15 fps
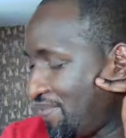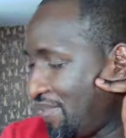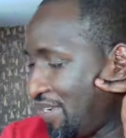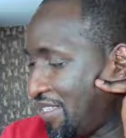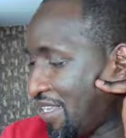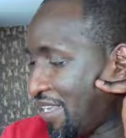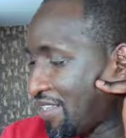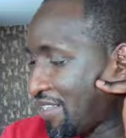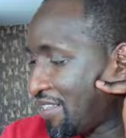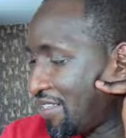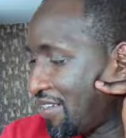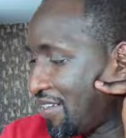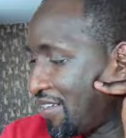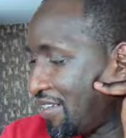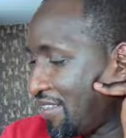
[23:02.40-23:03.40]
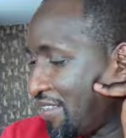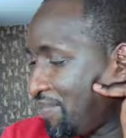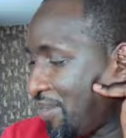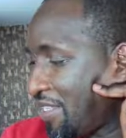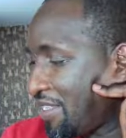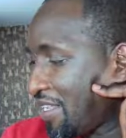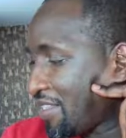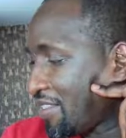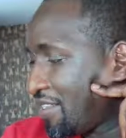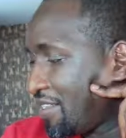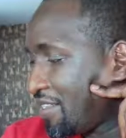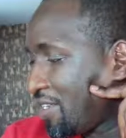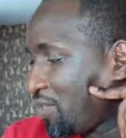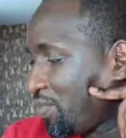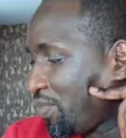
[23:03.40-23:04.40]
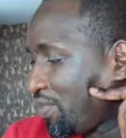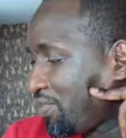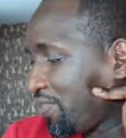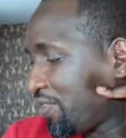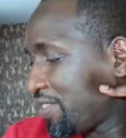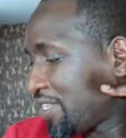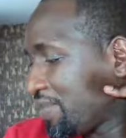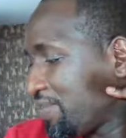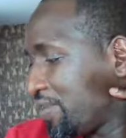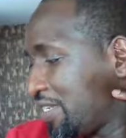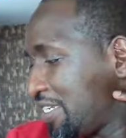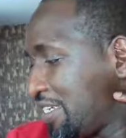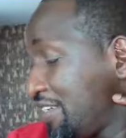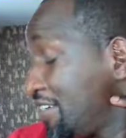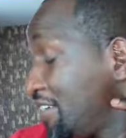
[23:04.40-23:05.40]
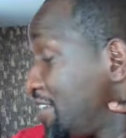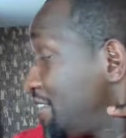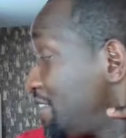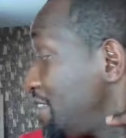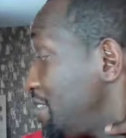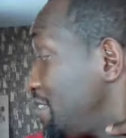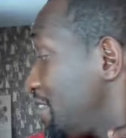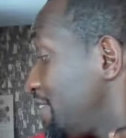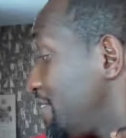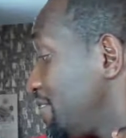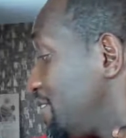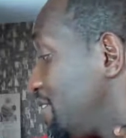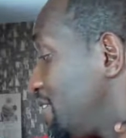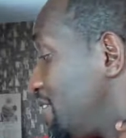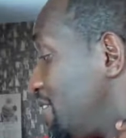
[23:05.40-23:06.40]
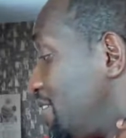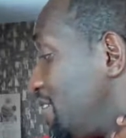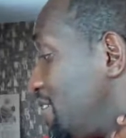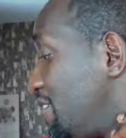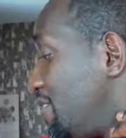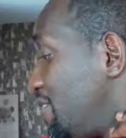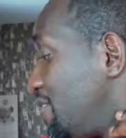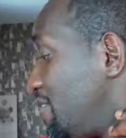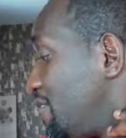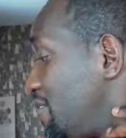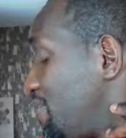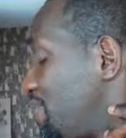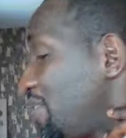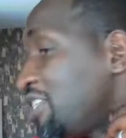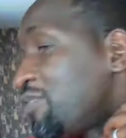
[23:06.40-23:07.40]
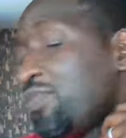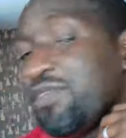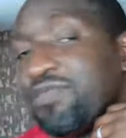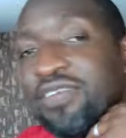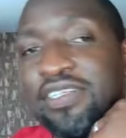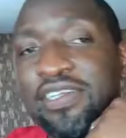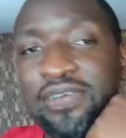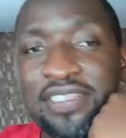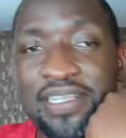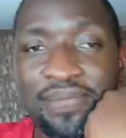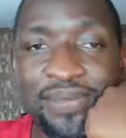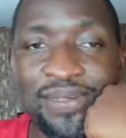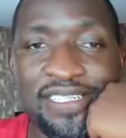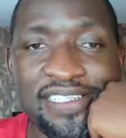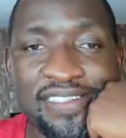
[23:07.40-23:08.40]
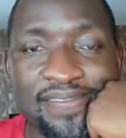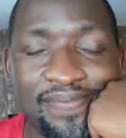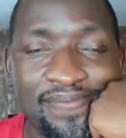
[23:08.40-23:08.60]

Please ask sister to put for you some Moti. Sister, please put for Telo some Moti.